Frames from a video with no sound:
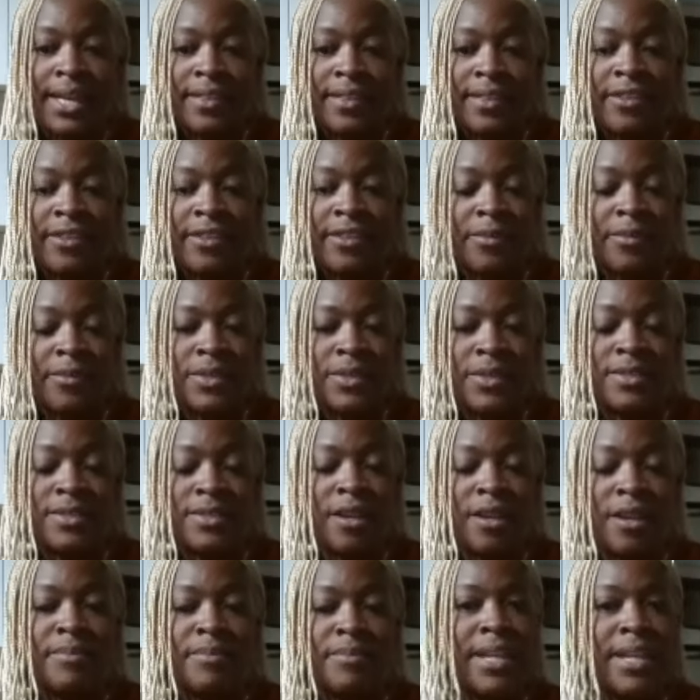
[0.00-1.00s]
there was
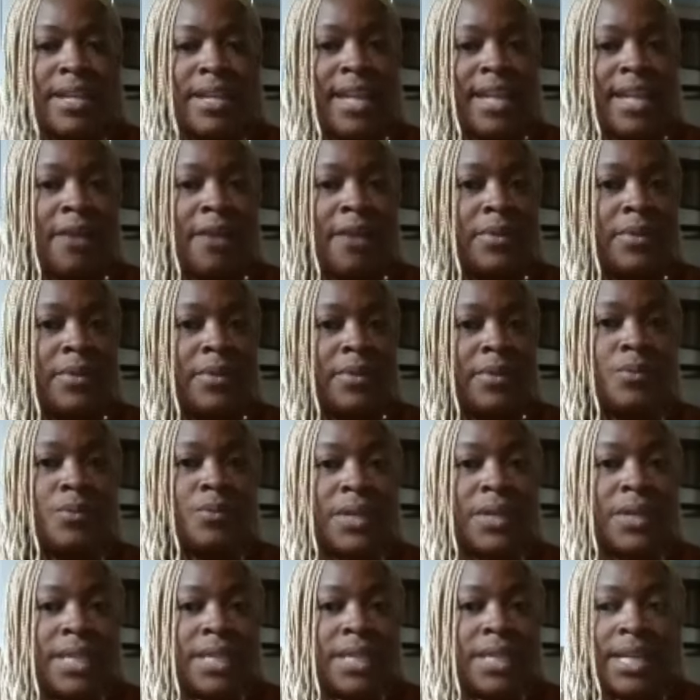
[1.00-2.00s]
something that was
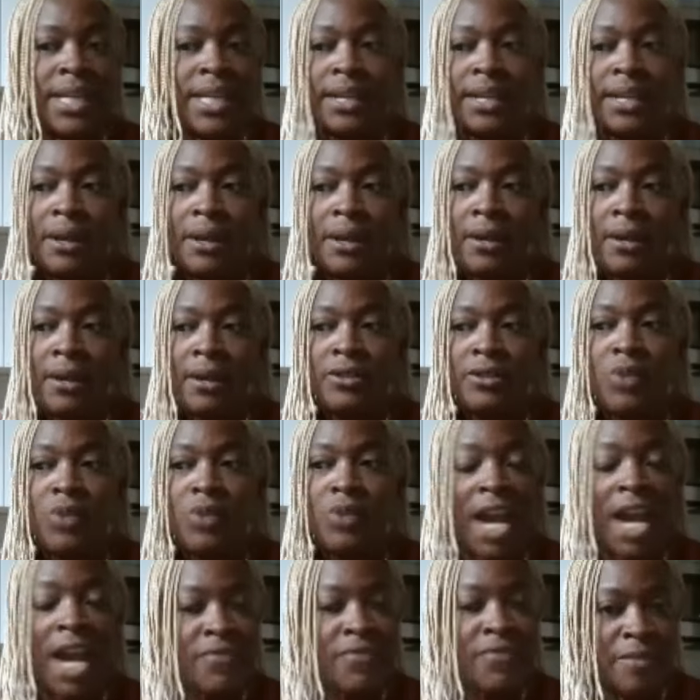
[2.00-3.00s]
really
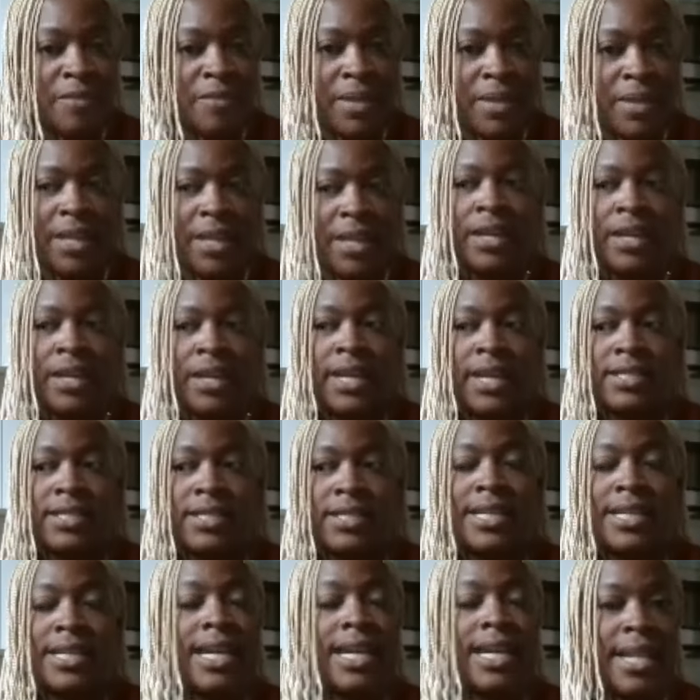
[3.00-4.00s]
driving me
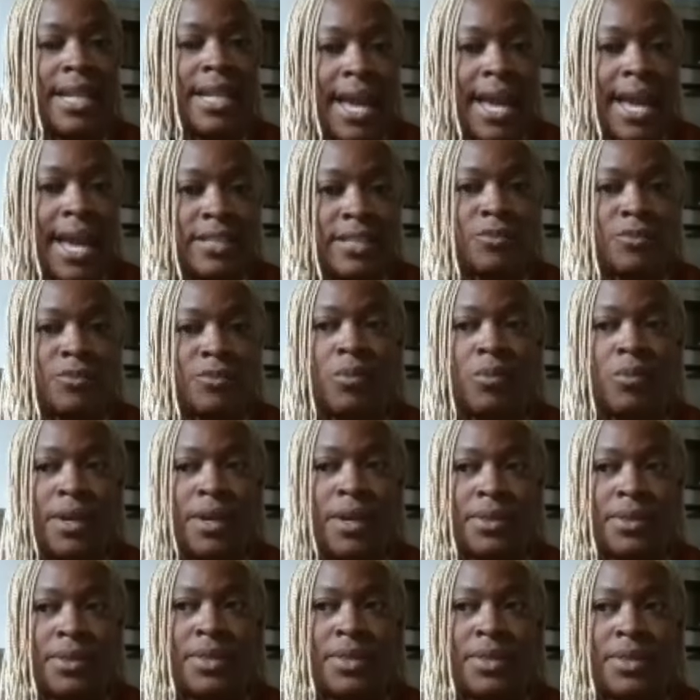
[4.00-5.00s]
to connect
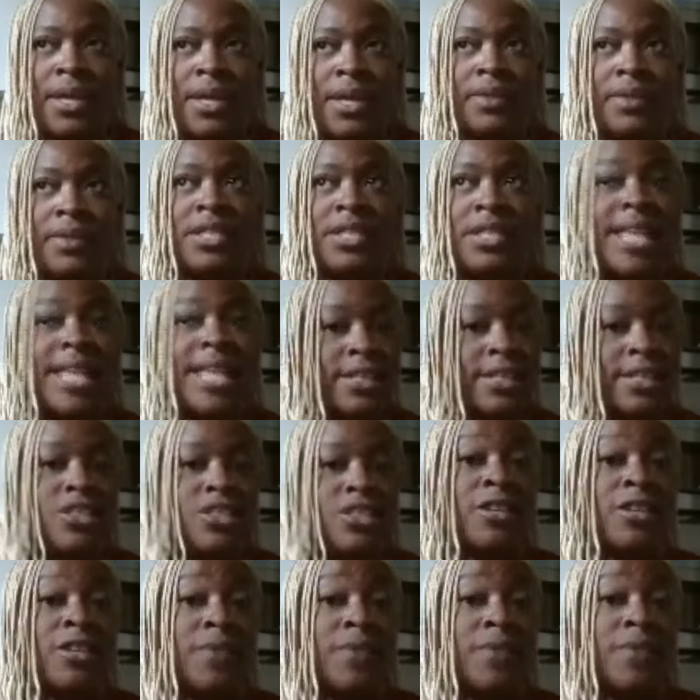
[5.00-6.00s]
with the next
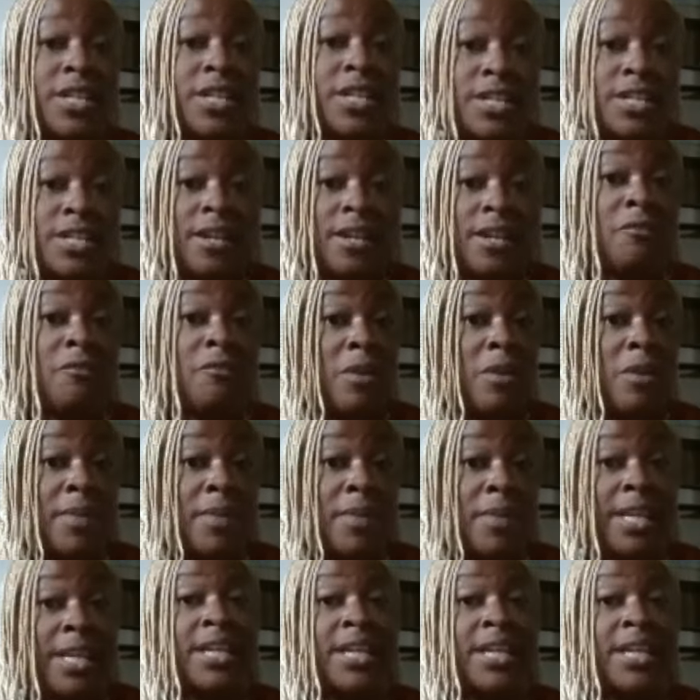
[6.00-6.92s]
generation of women in